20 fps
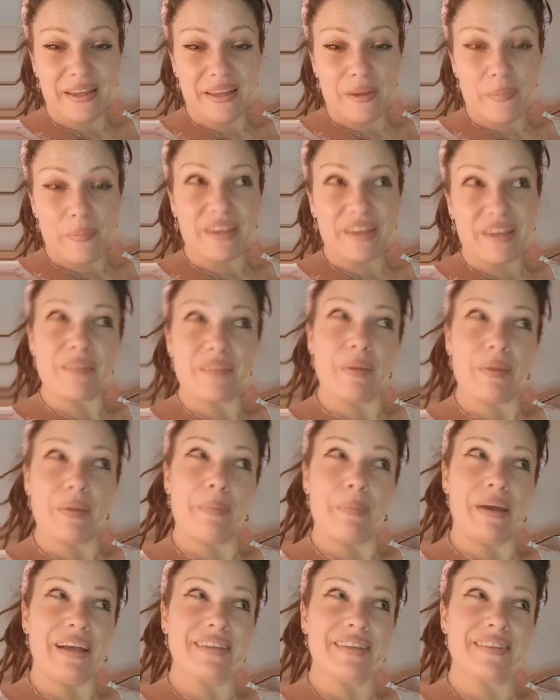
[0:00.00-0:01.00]
because of my
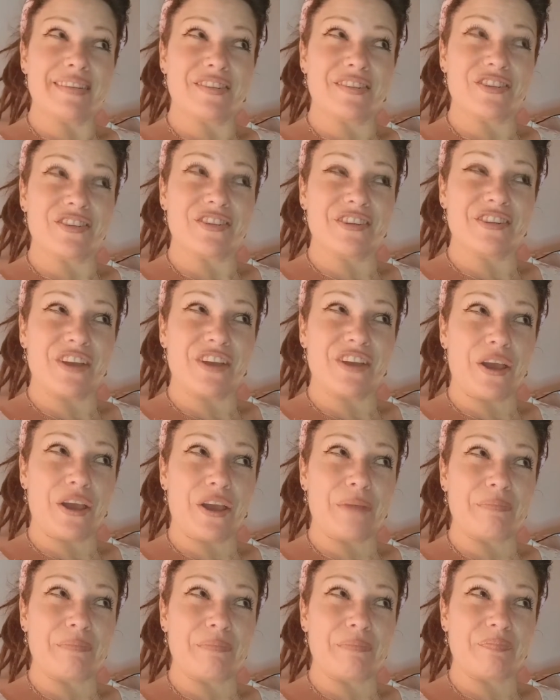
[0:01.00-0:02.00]
past.
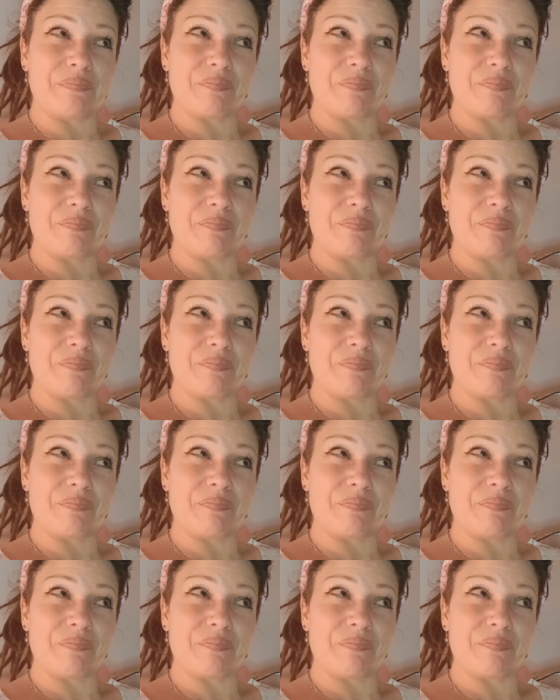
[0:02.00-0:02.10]
Yeah,